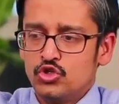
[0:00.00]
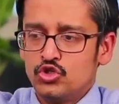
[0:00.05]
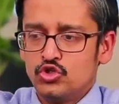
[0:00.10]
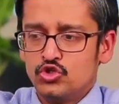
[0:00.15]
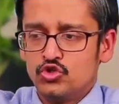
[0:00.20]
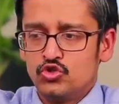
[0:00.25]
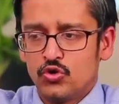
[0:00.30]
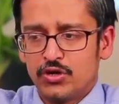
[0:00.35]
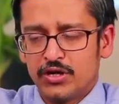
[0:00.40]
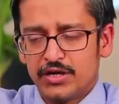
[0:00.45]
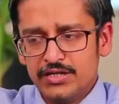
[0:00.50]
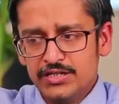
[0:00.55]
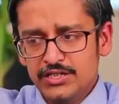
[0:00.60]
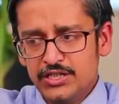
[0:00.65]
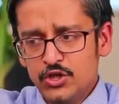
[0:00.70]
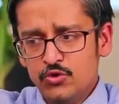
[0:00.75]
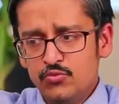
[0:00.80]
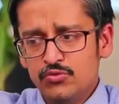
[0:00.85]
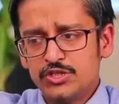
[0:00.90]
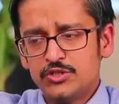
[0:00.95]
So
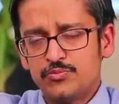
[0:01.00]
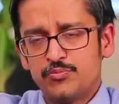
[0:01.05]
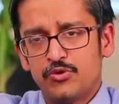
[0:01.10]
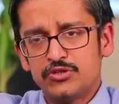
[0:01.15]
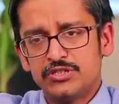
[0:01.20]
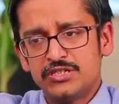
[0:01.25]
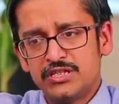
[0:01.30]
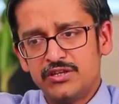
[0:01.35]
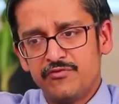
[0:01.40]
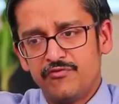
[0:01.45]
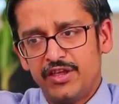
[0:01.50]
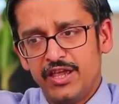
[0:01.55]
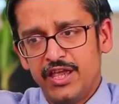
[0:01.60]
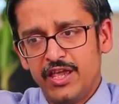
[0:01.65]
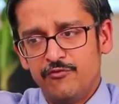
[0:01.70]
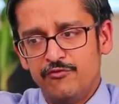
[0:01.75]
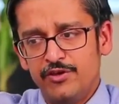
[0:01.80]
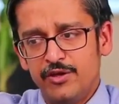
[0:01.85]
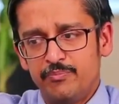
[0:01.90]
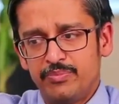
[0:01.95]
continuous positive
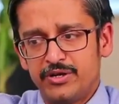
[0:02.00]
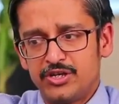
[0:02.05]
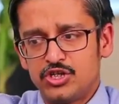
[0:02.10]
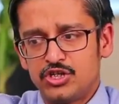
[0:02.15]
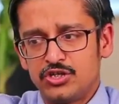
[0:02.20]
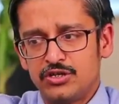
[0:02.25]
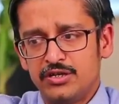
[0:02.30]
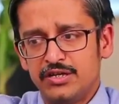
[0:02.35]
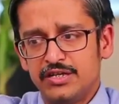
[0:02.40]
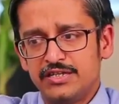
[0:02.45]
airway pressure